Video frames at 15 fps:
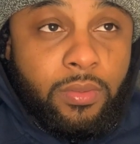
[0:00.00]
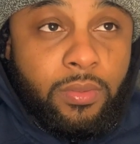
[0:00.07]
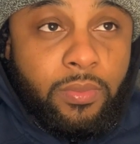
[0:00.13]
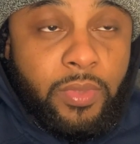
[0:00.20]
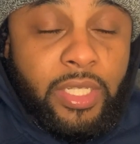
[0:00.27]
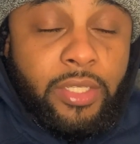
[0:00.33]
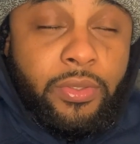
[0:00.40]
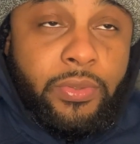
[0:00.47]

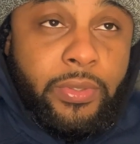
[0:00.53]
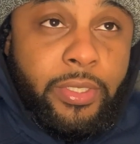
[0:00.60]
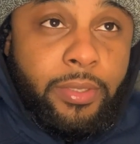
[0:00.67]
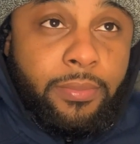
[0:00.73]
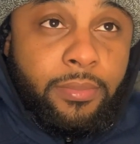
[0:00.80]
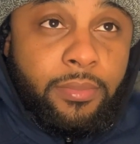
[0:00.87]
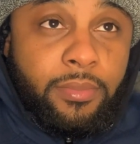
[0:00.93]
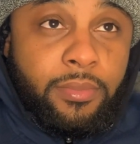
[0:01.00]
Yeah, 3.
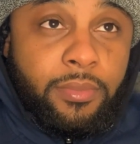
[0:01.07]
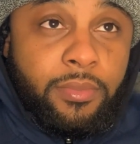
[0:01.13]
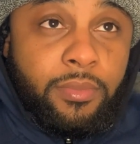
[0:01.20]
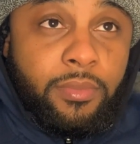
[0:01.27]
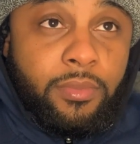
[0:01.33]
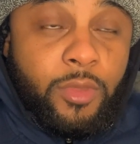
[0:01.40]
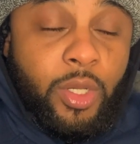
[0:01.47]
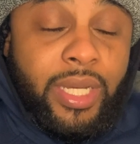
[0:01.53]

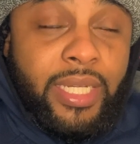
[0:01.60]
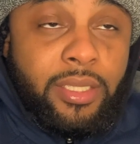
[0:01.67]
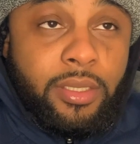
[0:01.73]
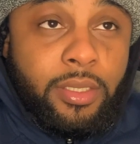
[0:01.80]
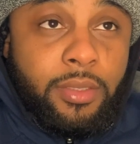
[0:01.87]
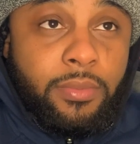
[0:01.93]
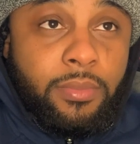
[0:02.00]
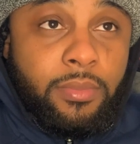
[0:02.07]
No,
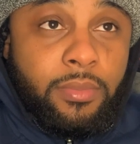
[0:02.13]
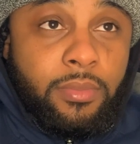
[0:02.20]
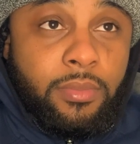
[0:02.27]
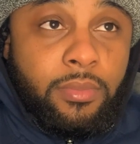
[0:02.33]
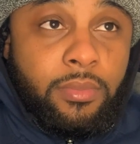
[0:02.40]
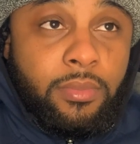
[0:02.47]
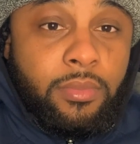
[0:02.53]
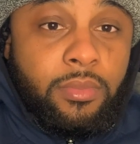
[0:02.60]
actually,
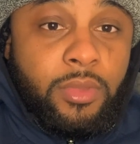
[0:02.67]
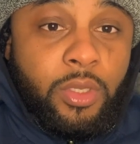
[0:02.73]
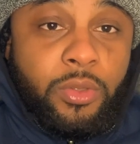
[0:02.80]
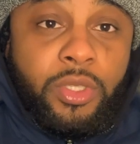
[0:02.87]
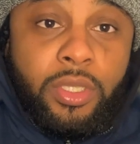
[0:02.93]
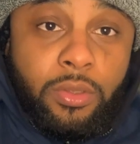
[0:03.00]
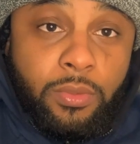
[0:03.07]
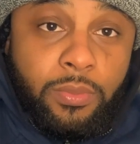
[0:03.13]
no,
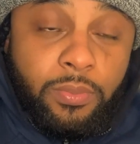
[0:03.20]
2.